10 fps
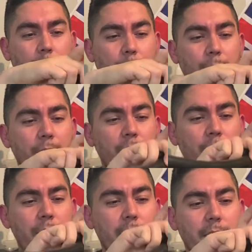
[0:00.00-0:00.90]
pinch
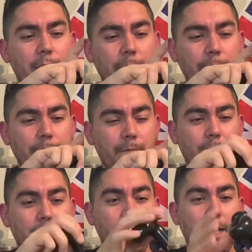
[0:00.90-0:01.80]
twist,
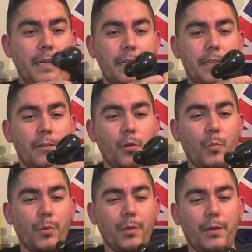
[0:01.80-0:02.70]
and another loop,
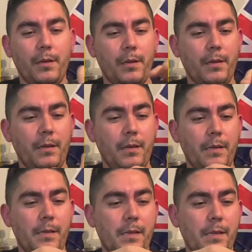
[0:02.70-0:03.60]

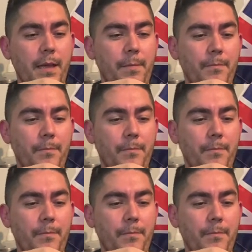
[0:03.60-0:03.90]
okay?